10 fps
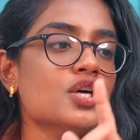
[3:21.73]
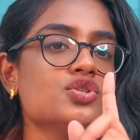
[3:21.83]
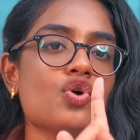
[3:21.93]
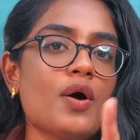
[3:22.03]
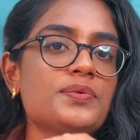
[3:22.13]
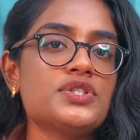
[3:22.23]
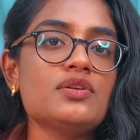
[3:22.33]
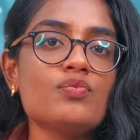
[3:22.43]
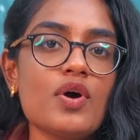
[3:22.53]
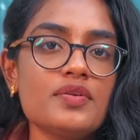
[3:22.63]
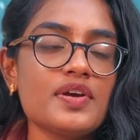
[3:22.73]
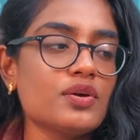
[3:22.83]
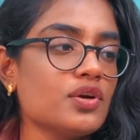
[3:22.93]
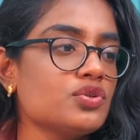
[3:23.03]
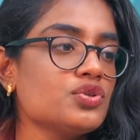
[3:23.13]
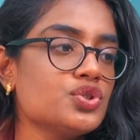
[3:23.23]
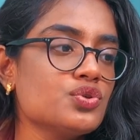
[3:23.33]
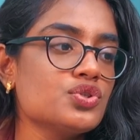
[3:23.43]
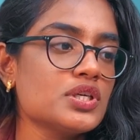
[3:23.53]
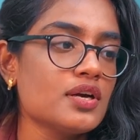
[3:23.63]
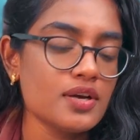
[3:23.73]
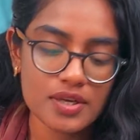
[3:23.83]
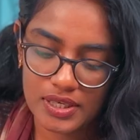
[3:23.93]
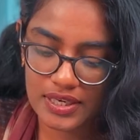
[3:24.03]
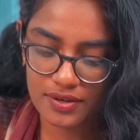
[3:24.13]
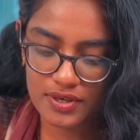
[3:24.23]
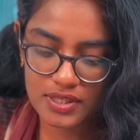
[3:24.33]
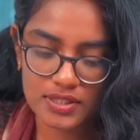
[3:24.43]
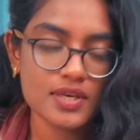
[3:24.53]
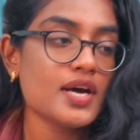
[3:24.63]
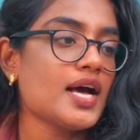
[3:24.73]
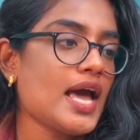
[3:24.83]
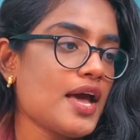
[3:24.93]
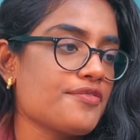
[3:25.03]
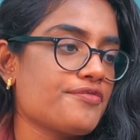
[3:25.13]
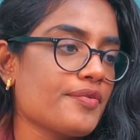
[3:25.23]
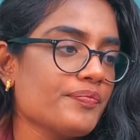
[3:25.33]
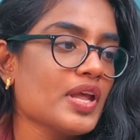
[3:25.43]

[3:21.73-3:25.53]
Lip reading: So option what we are going to choose here is F.